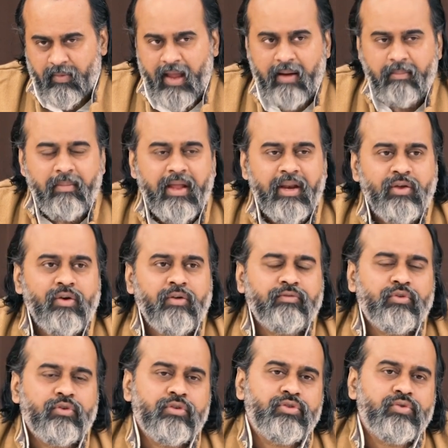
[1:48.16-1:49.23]
And many of
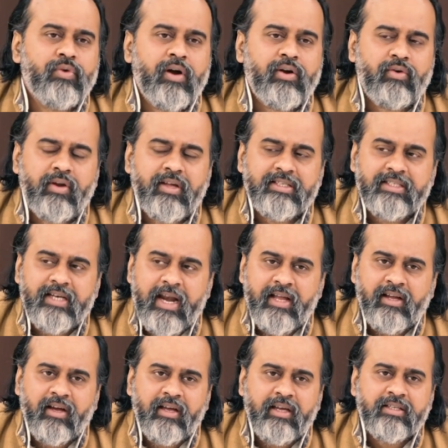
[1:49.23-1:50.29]
those who are today
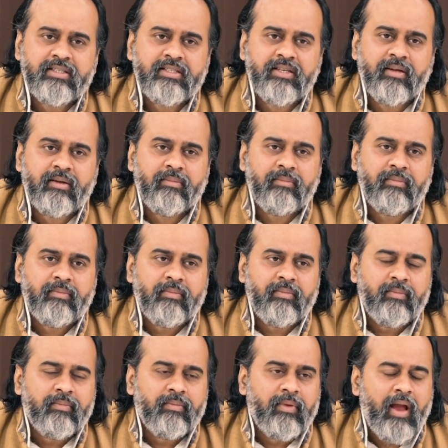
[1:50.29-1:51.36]
standing against him
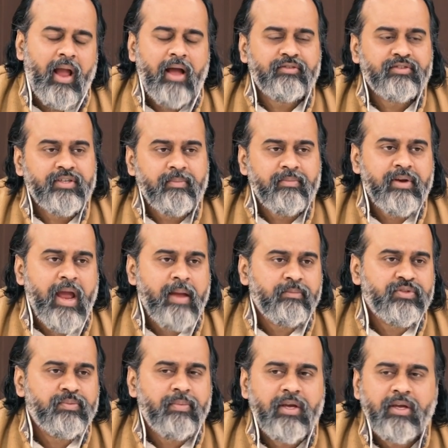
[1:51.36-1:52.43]
have
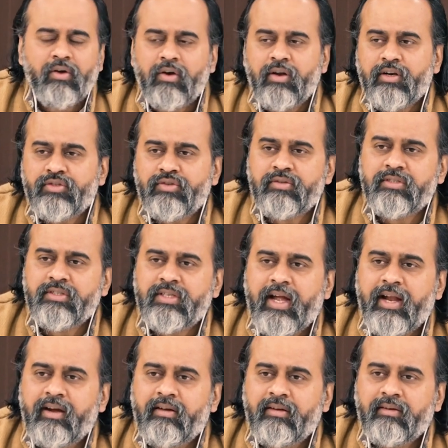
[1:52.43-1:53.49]
sometimes been on Arjun's
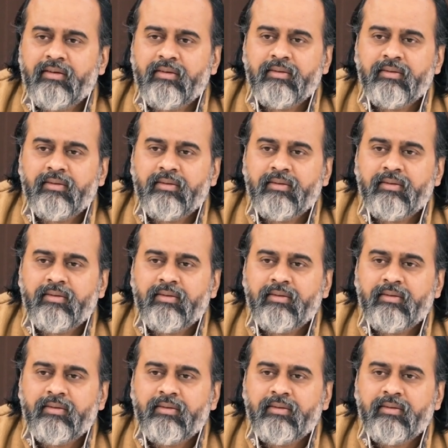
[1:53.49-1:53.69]
side.